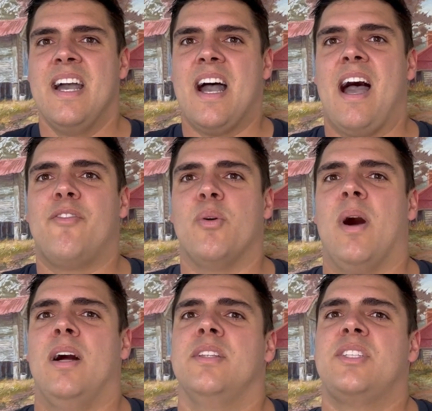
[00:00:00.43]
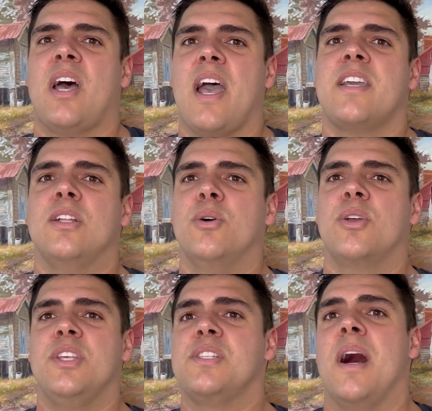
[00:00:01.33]
Hey everyone, take a look
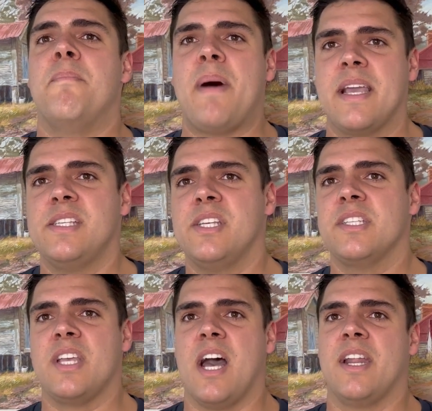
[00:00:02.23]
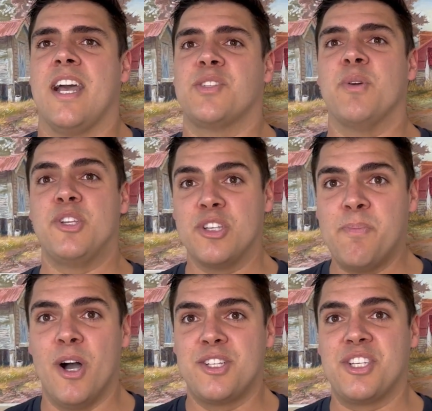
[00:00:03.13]
at this amazing townhouse we just
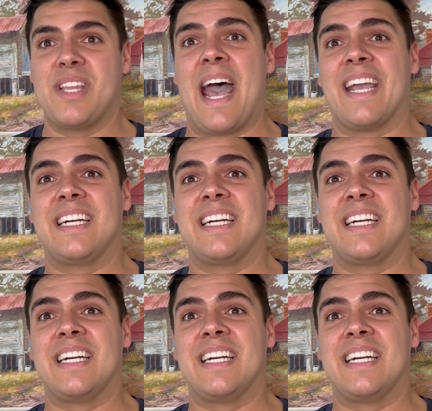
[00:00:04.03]
purchased at